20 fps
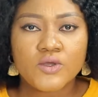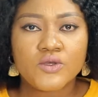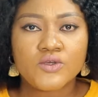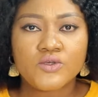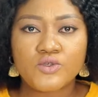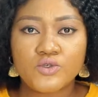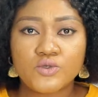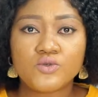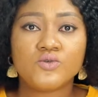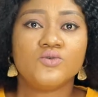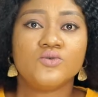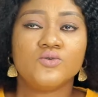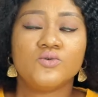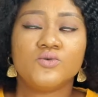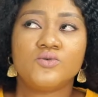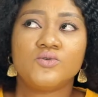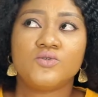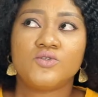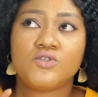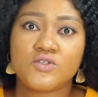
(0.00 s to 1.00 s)
You
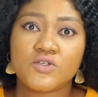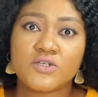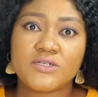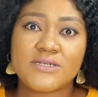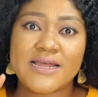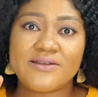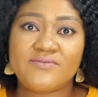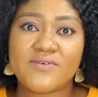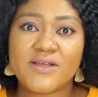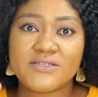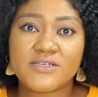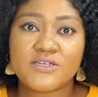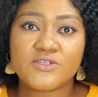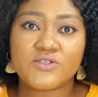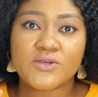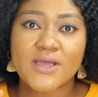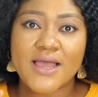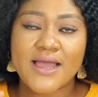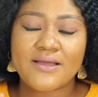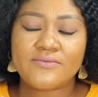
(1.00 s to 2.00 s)
know the advantage
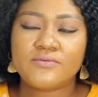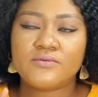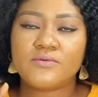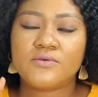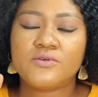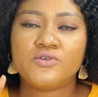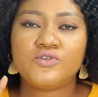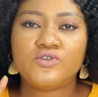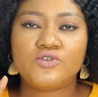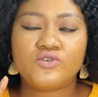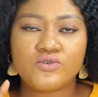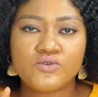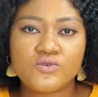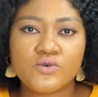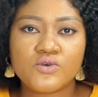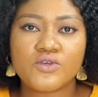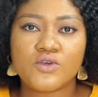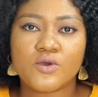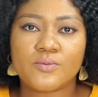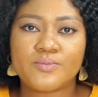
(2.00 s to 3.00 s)
you have. You
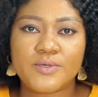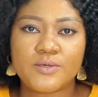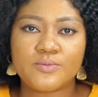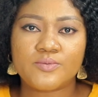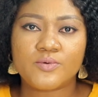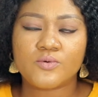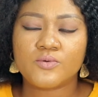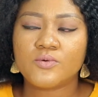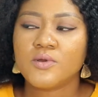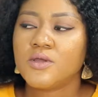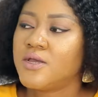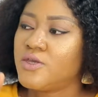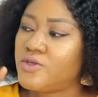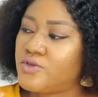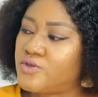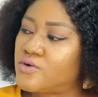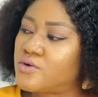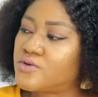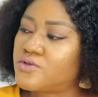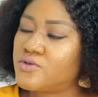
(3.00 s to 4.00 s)
know your people.
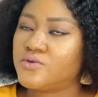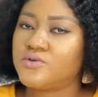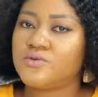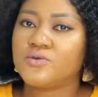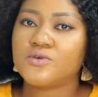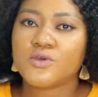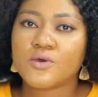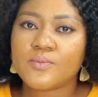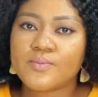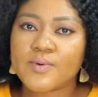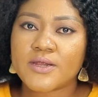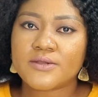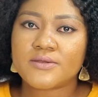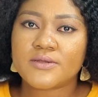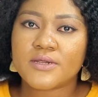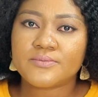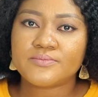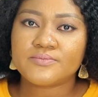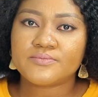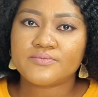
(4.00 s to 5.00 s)
You also know your
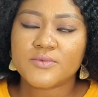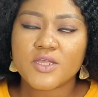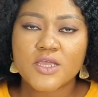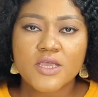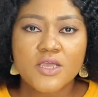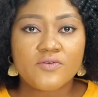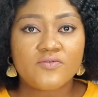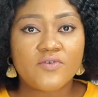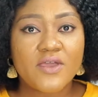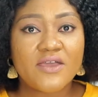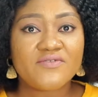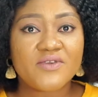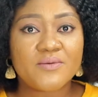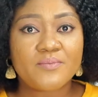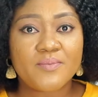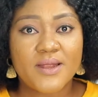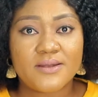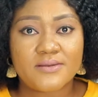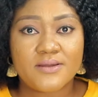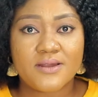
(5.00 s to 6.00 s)
partner. If you have a
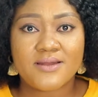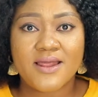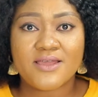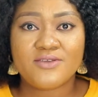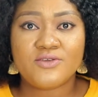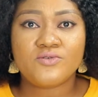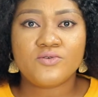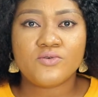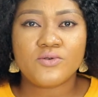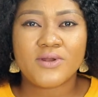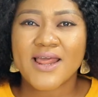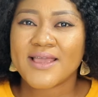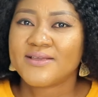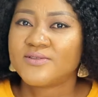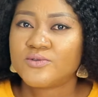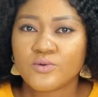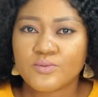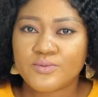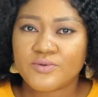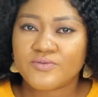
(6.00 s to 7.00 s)
partner that you know
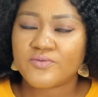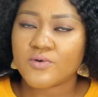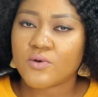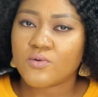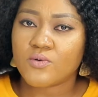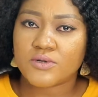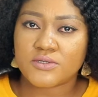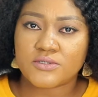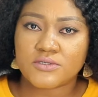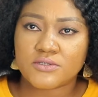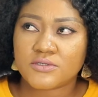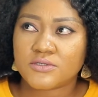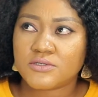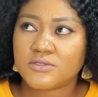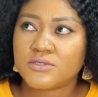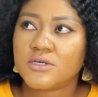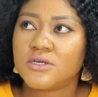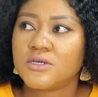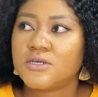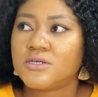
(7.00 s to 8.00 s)
like to be forward,
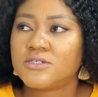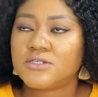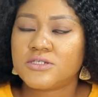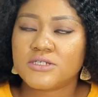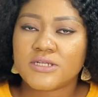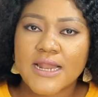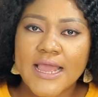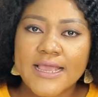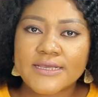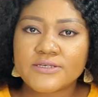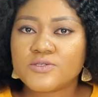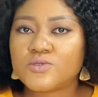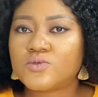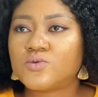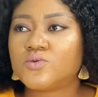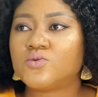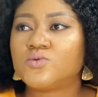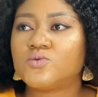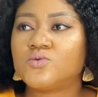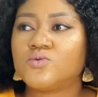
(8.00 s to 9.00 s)
she likes
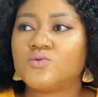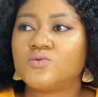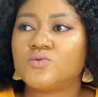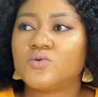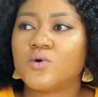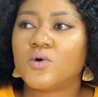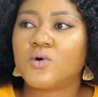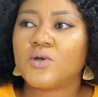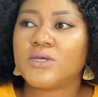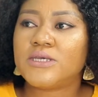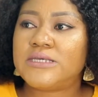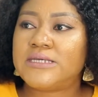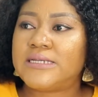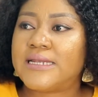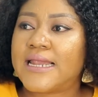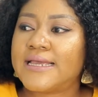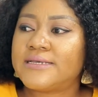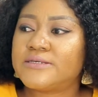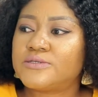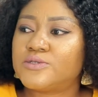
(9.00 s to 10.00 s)
to, or he
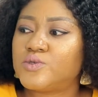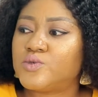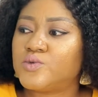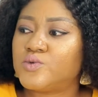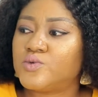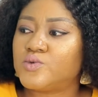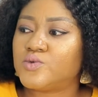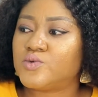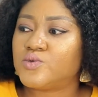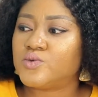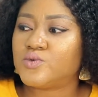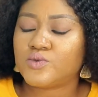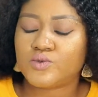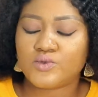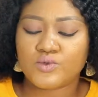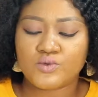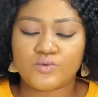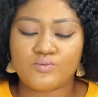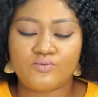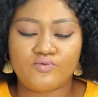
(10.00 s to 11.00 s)
likes to
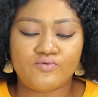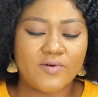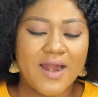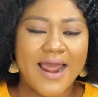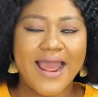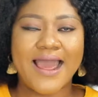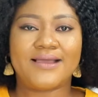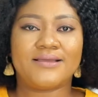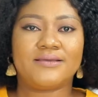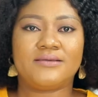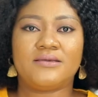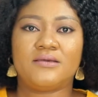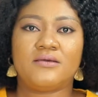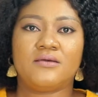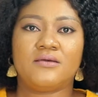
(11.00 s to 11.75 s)
brag,